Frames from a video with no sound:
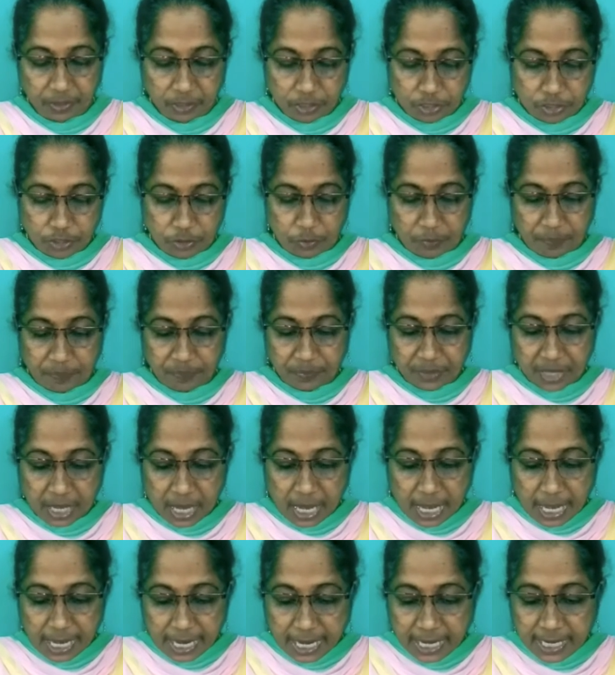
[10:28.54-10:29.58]
2.
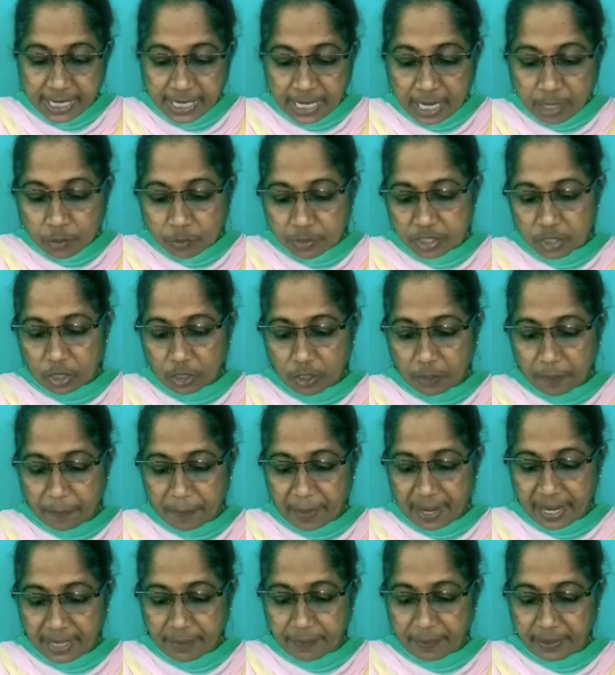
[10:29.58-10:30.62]
India was
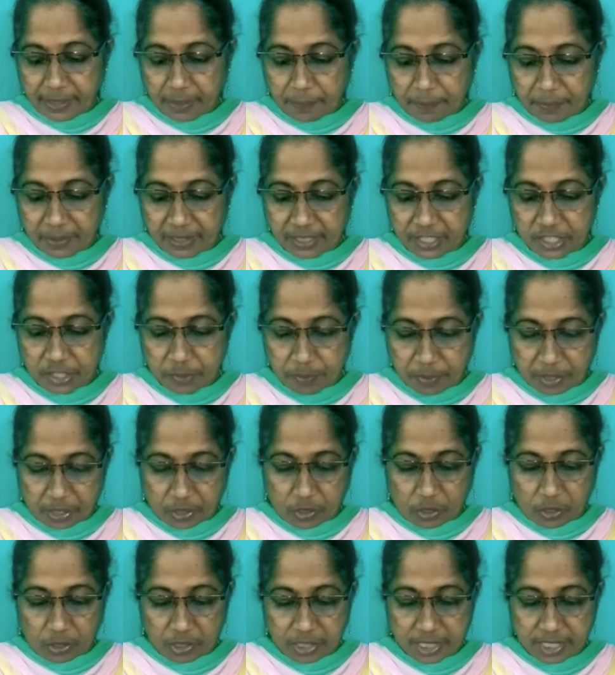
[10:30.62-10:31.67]
occupied by the British
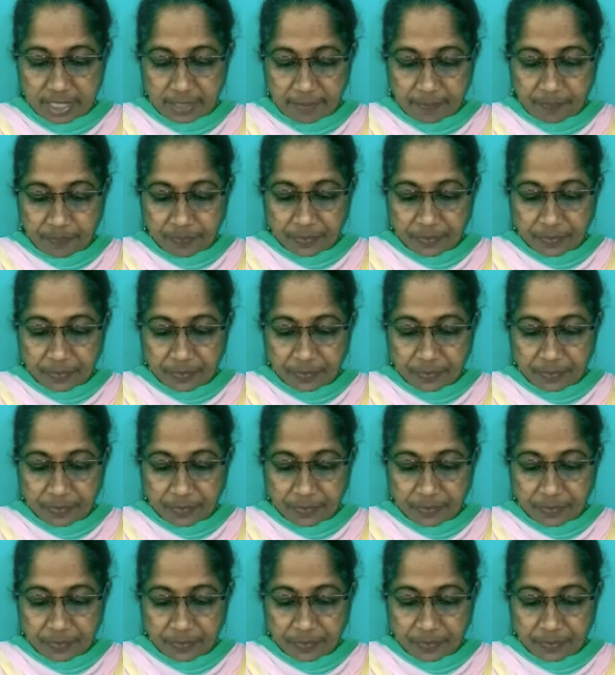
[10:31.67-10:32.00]
because